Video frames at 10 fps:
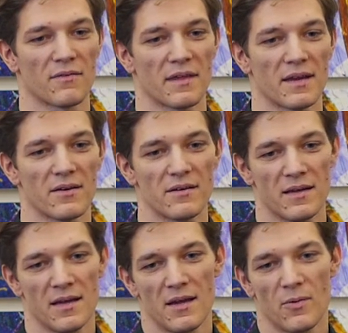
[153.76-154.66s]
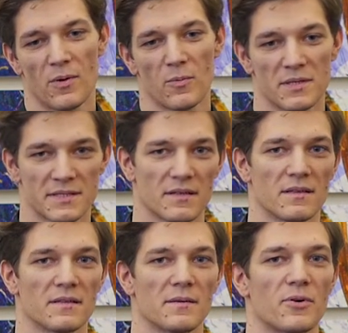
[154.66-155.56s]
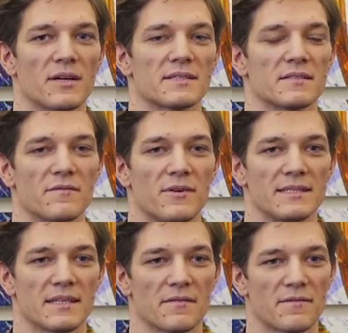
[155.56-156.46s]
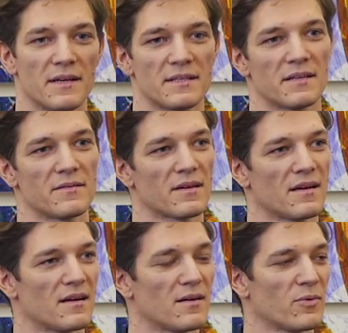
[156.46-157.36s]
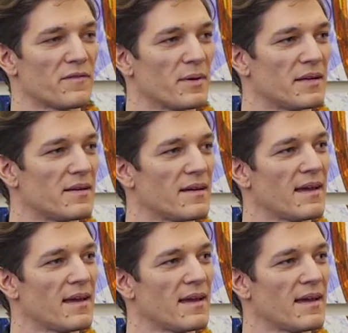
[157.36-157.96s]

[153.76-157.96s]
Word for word: of the year, when we're still in the process of raising the fund, and we've been